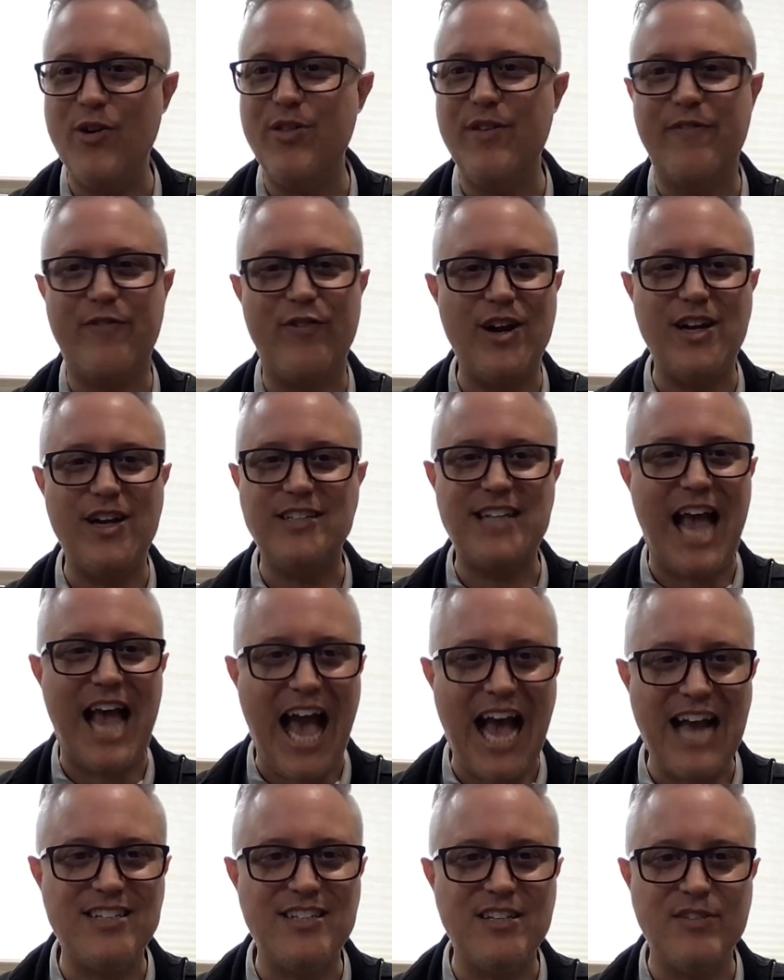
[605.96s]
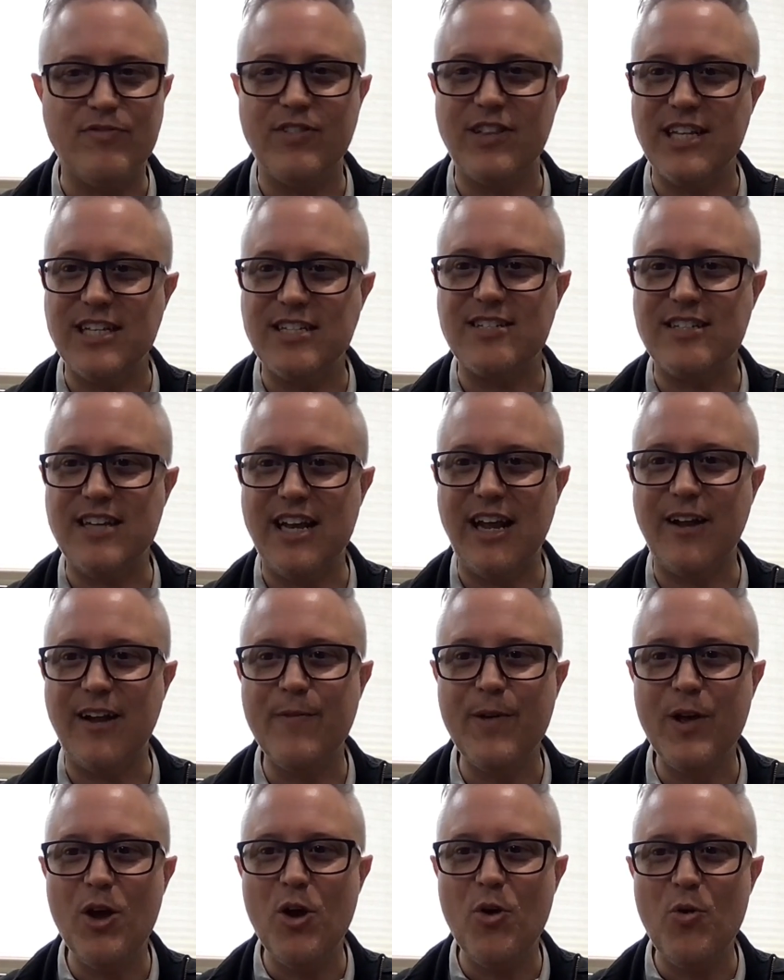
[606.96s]
the phrase active listening.
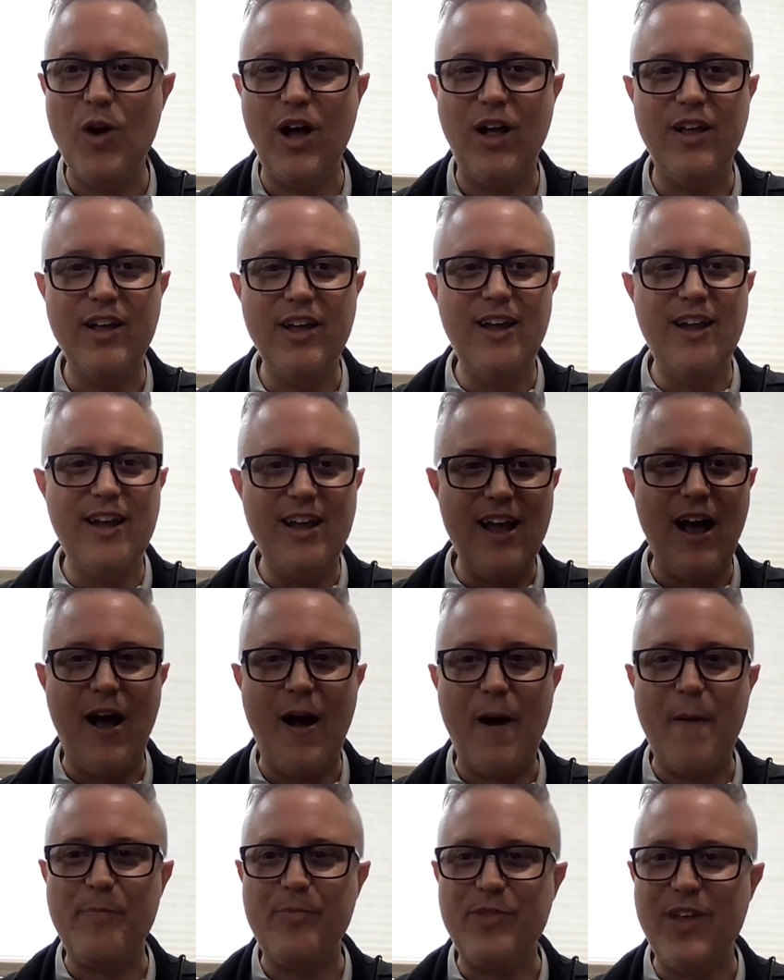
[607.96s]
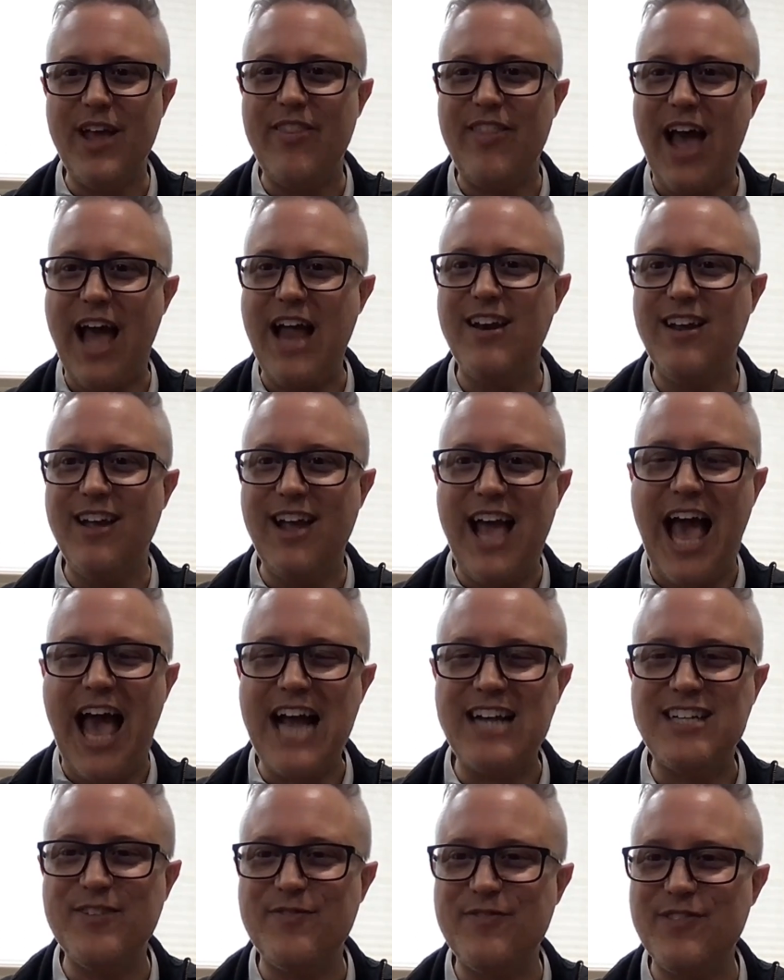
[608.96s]
Well, mm-hmm. um, that
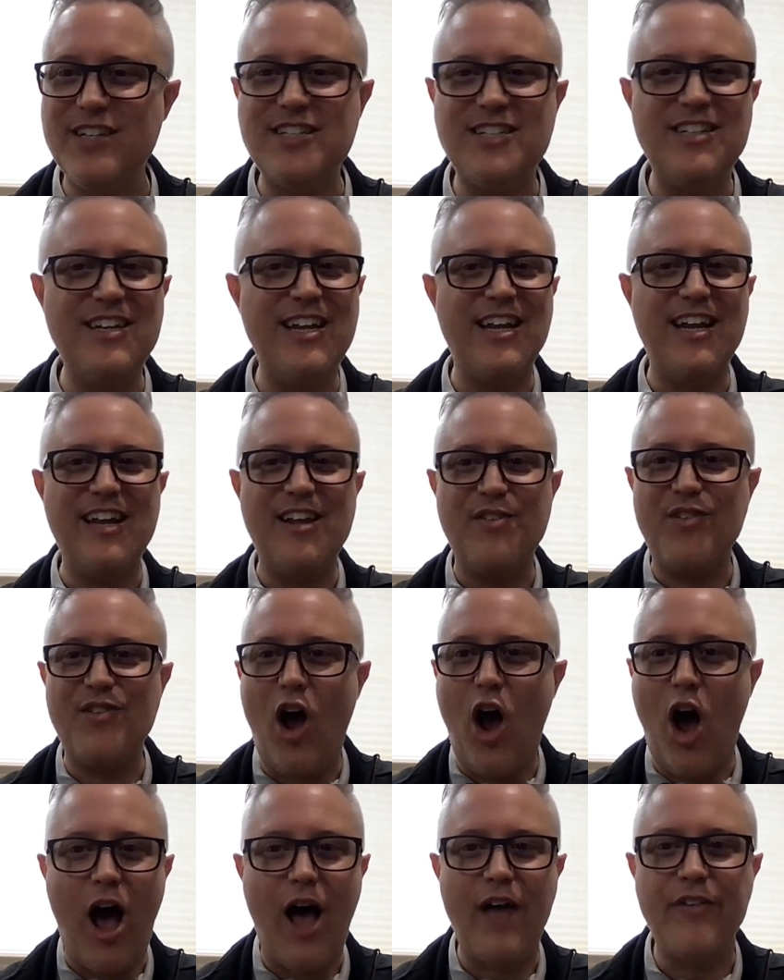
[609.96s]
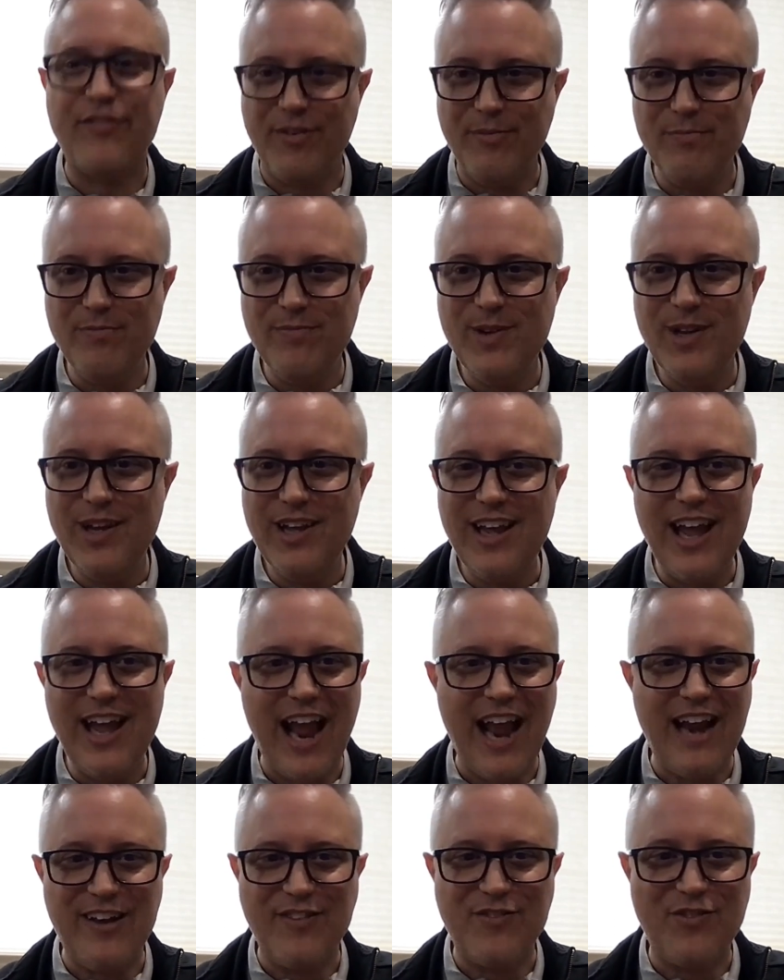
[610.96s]
active listening is awesome
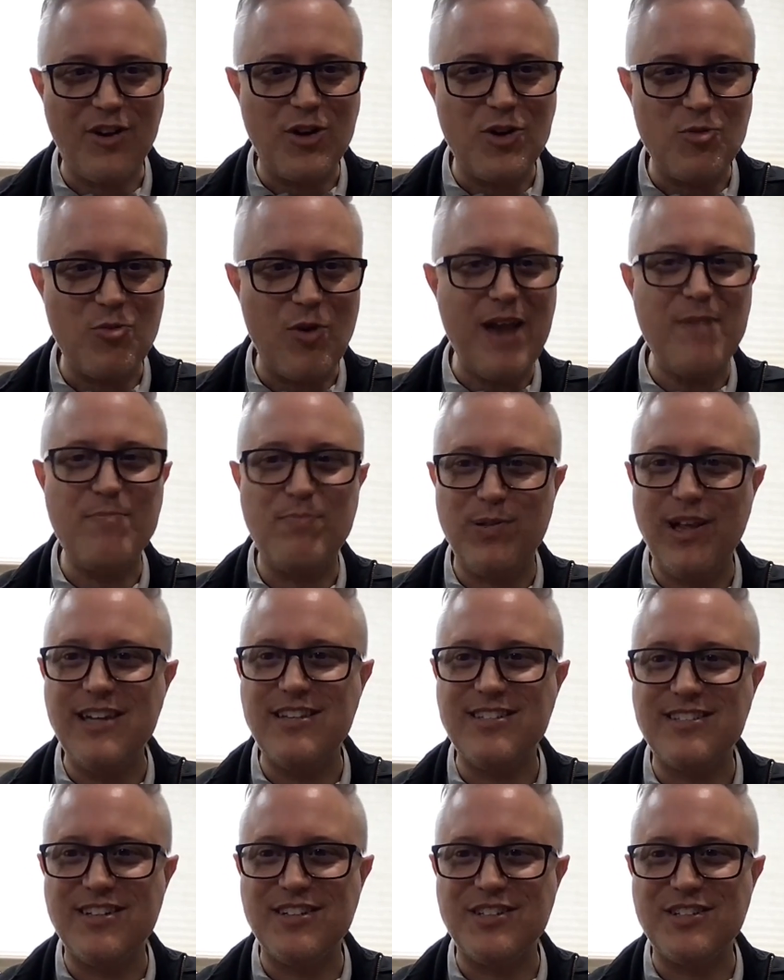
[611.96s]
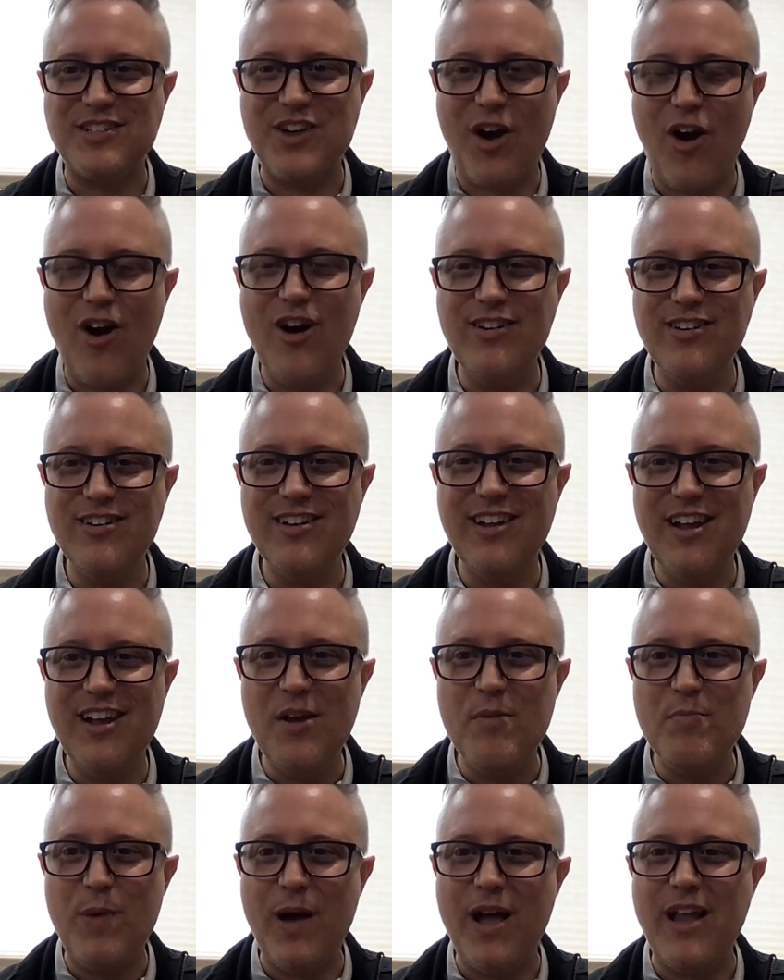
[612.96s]
and it's a great place to start.
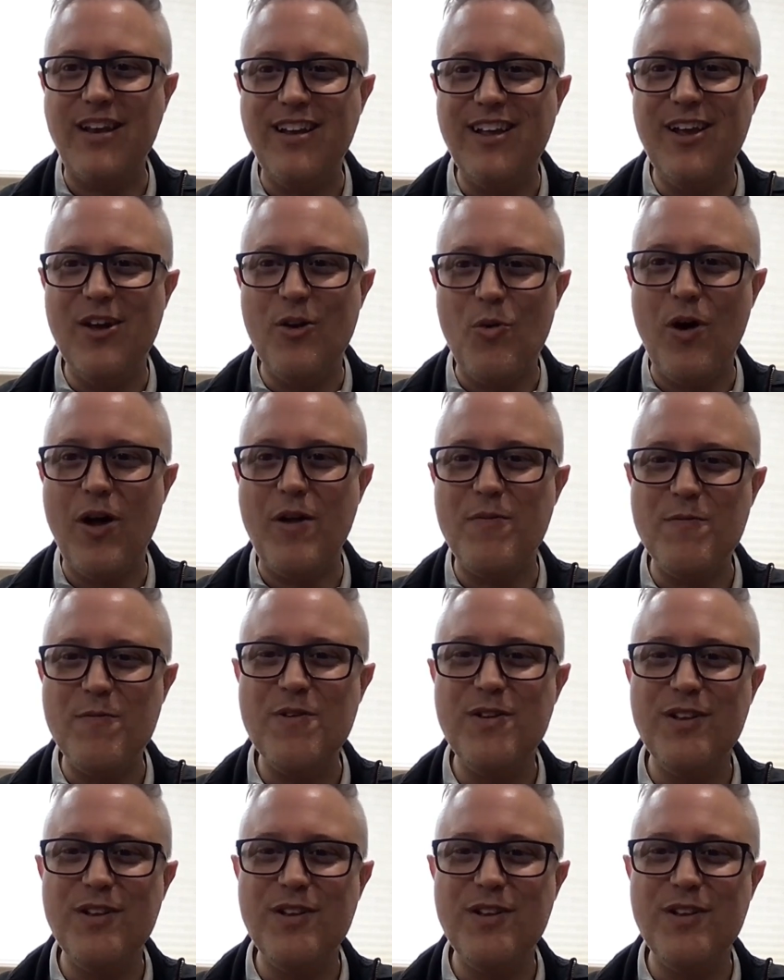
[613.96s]
But what